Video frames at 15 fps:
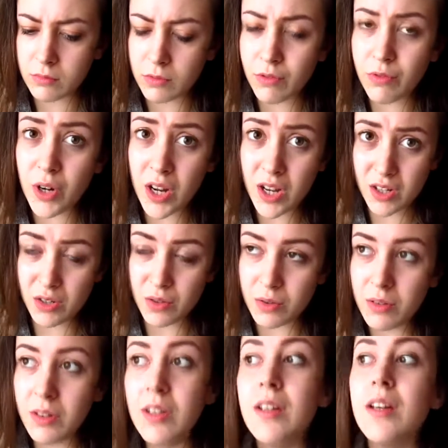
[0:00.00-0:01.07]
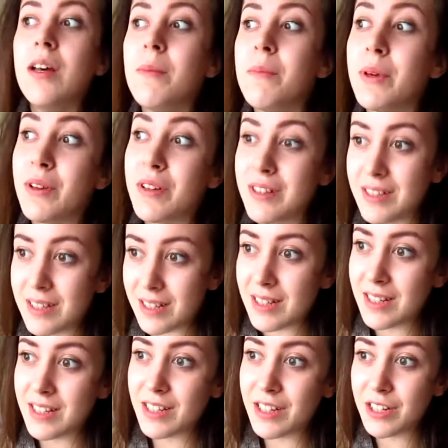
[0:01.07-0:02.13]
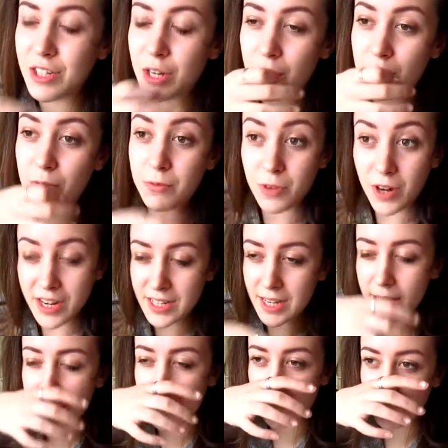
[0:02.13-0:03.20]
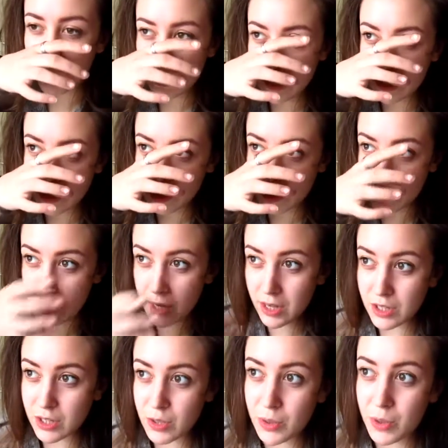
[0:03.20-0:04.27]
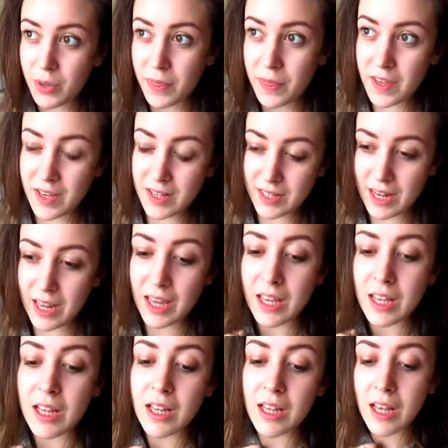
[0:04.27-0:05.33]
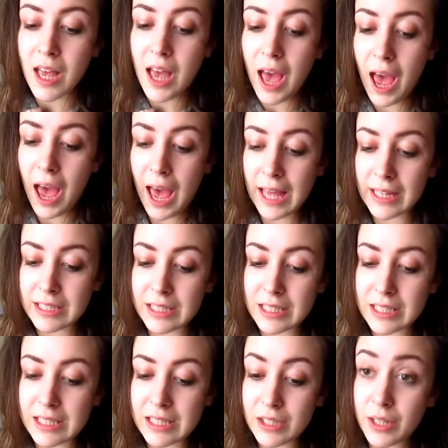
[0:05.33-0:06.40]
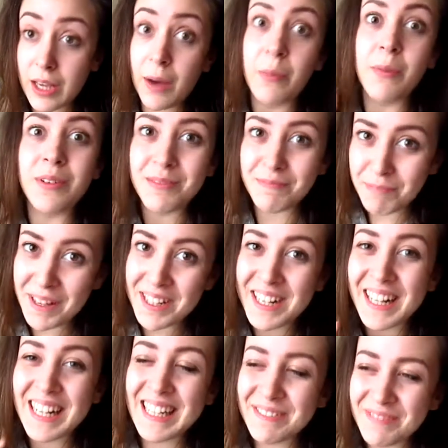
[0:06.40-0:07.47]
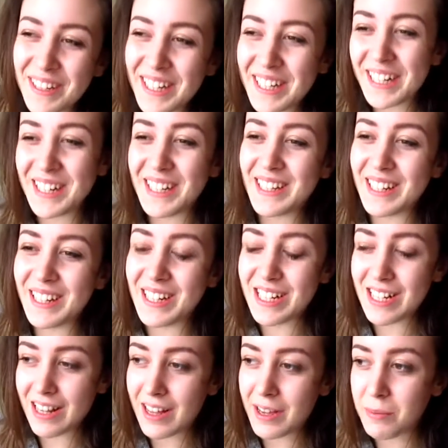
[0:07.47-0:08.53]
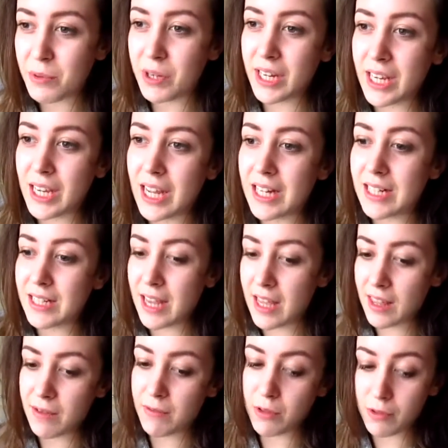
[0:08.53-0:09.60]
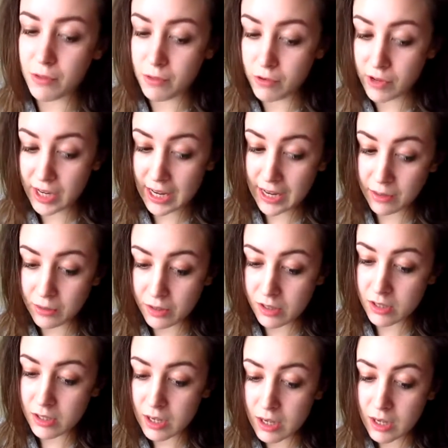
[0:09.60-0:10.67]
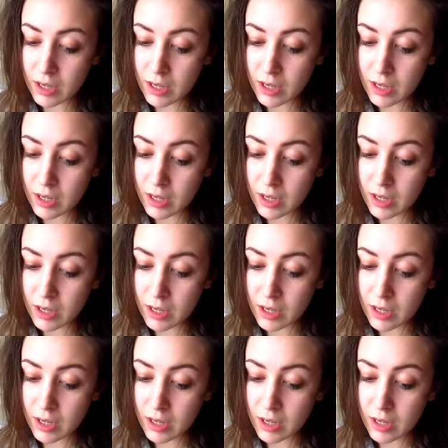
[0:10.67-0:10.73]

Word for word: rehearsal because the syndicate show is on Friday, so we've got an extra rehearsal on Thursday. And so yeah, basically me and Carla are going to go to the library and stay there for the 3 hours